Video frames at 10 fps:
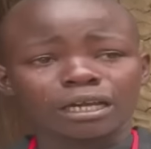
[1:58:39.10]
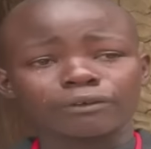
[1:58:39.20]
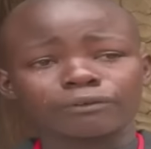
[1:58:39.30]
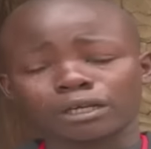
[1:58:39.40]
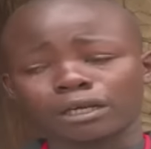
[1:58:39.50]

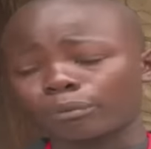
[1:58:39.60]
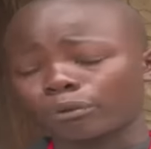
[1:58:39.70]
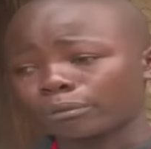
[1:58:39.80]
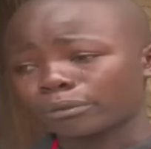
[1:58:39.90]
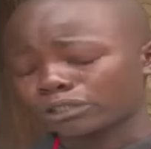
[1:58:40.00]
Alafu na
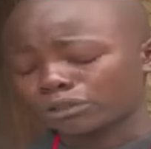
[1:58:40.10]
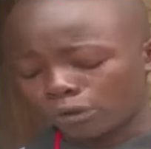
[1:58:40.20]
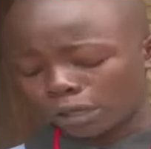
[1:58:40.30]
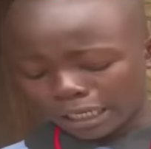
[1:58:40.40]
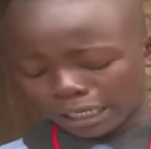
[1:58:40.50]
promise
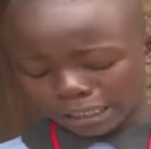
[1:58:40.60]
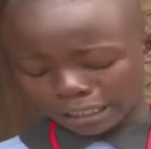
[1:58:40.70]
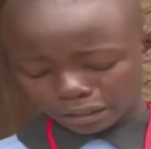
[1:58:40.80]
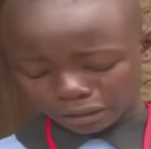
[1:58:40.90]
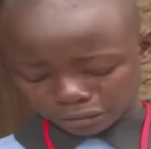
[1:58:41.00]
kuwork hard